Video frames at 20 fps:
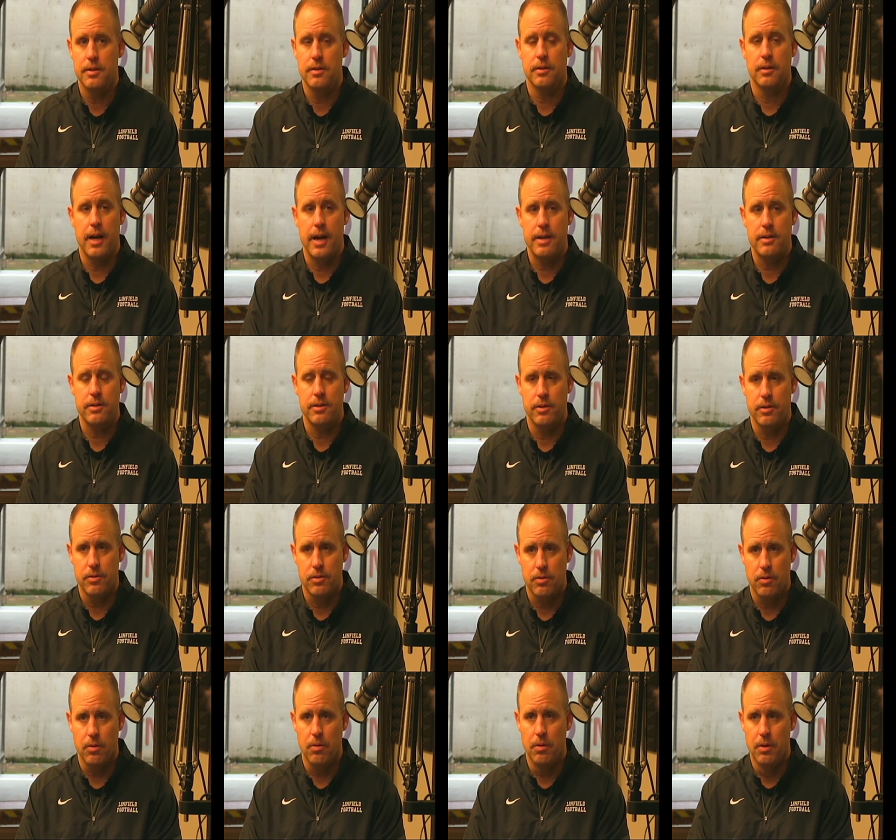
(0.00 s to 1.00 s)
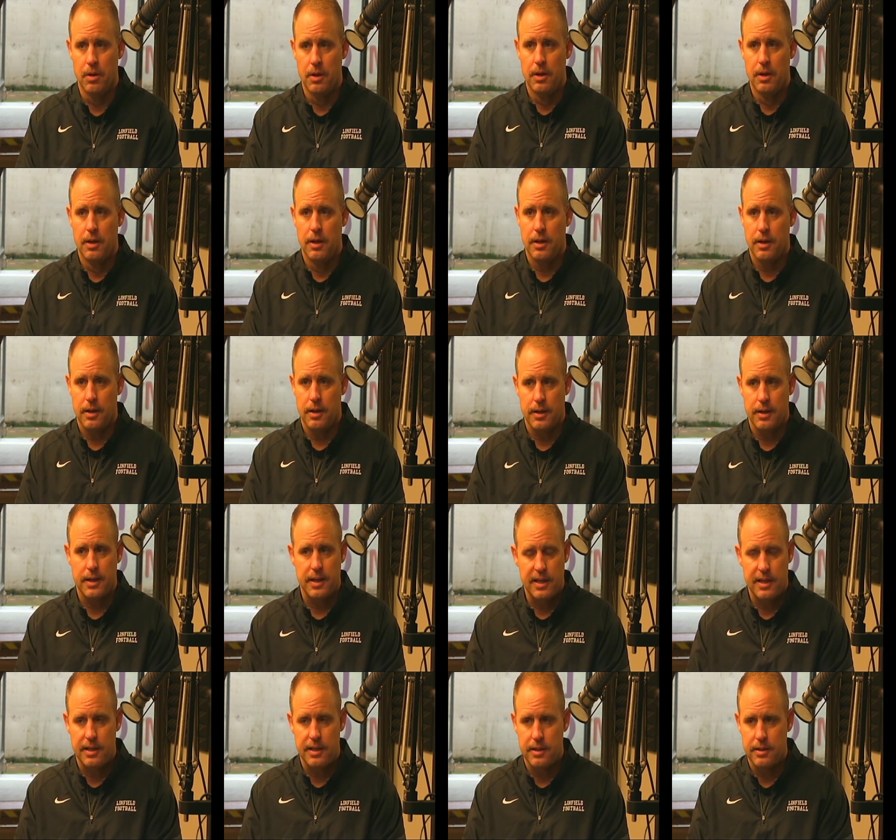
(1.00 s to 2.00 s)
really in some ways
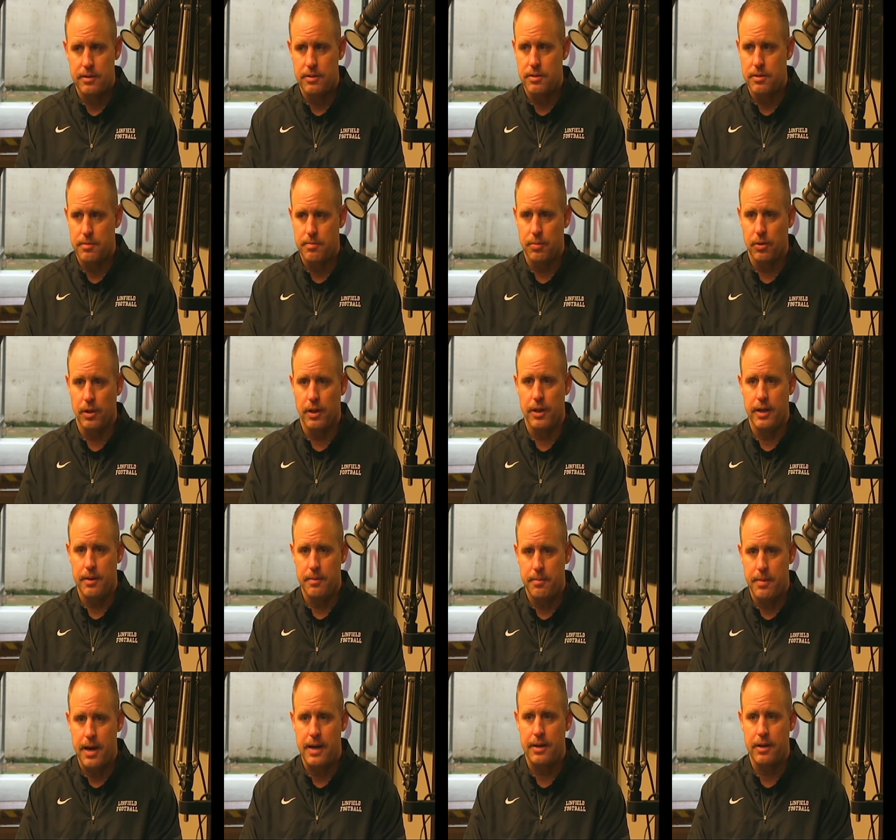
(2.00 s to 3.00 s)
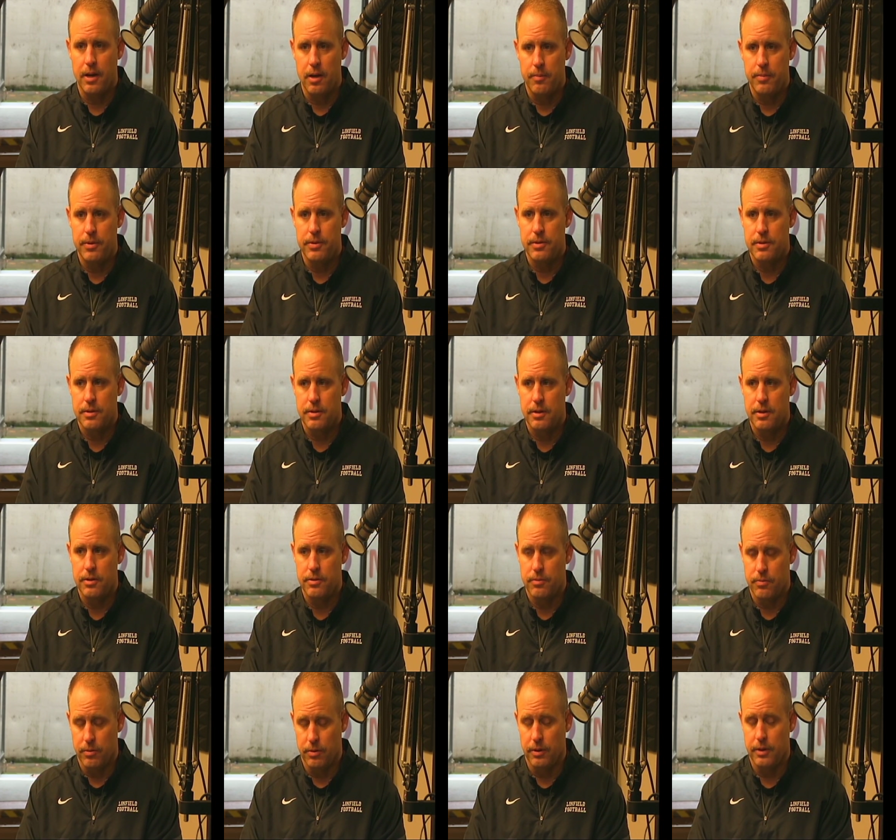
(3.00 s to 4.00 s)
like he peaked, you know, towards the end of the season
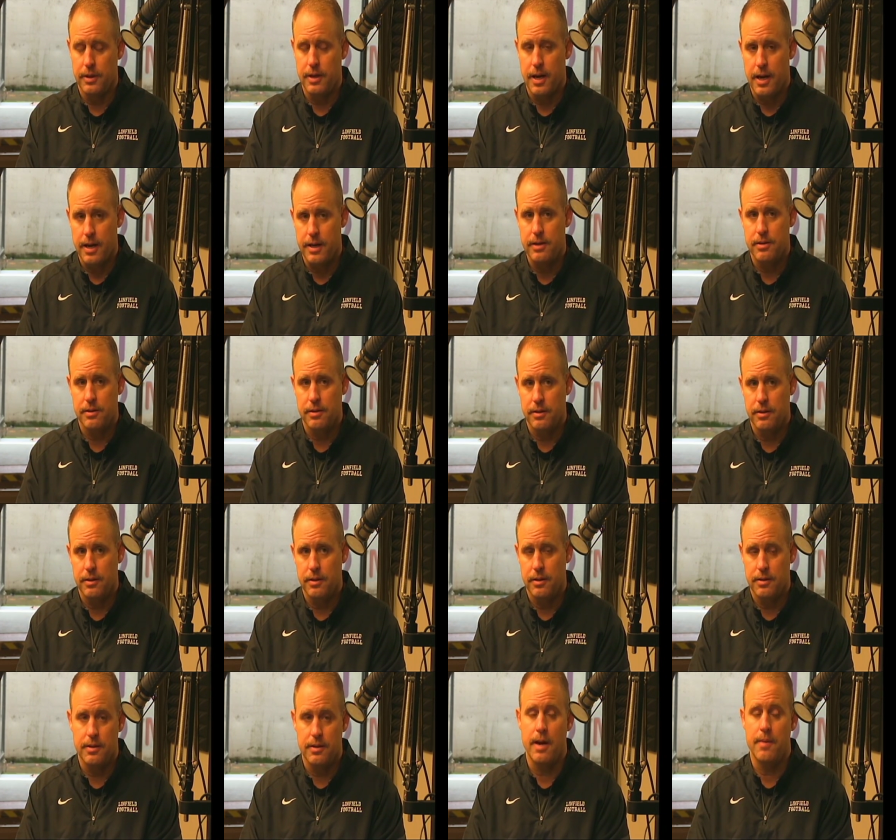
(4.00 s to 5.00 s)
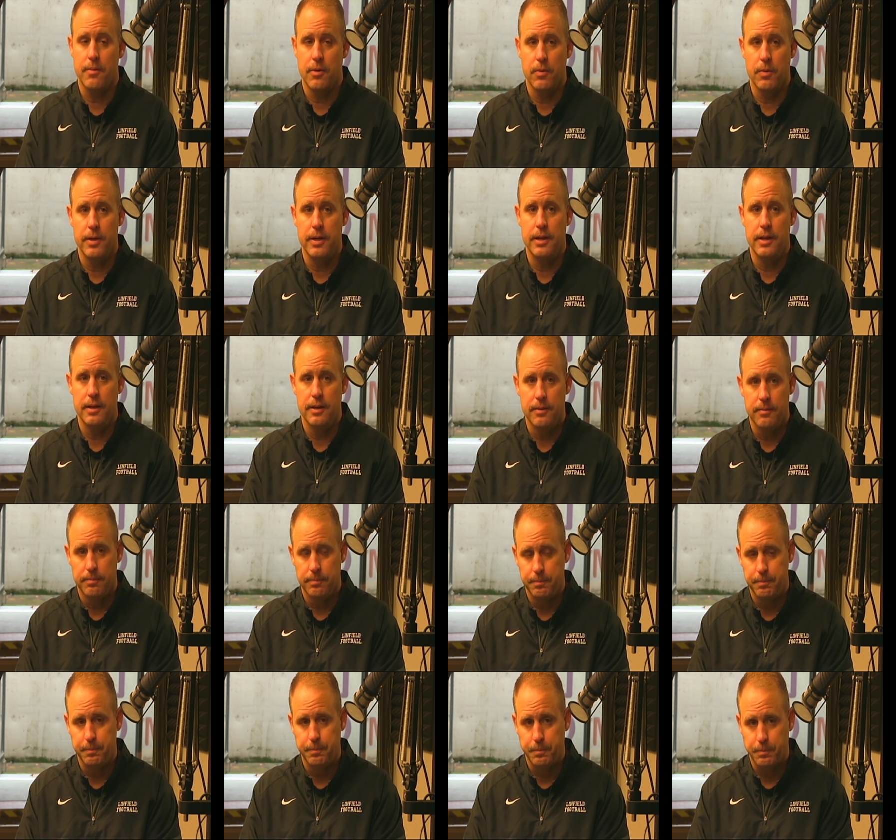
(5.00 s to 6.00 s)
last year. So getting
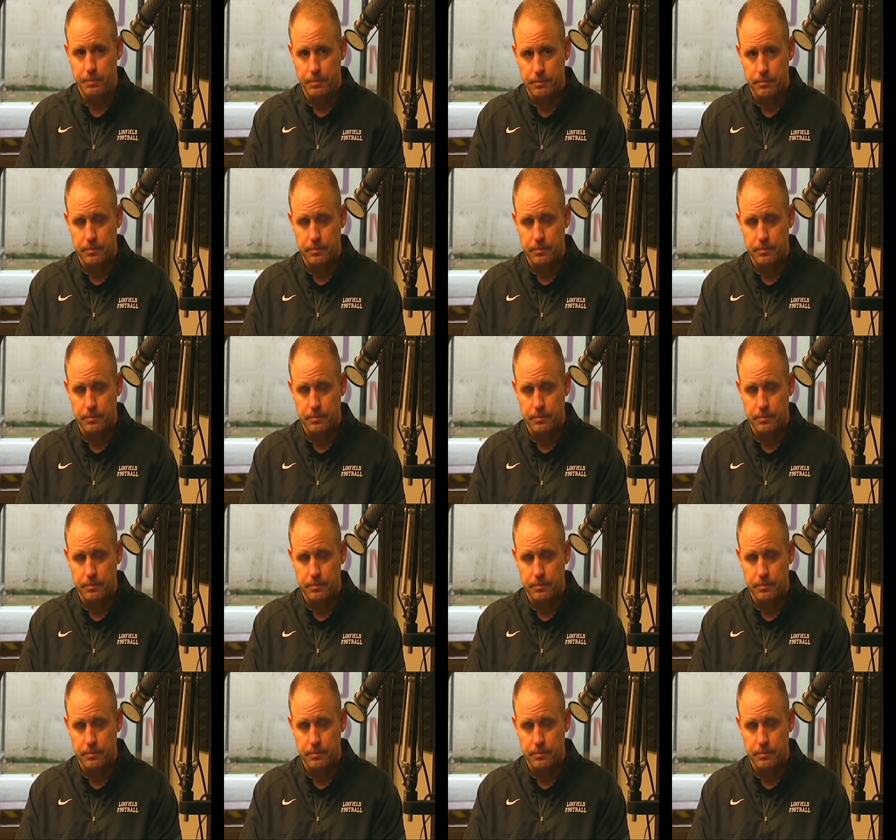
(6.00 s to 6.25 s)
his play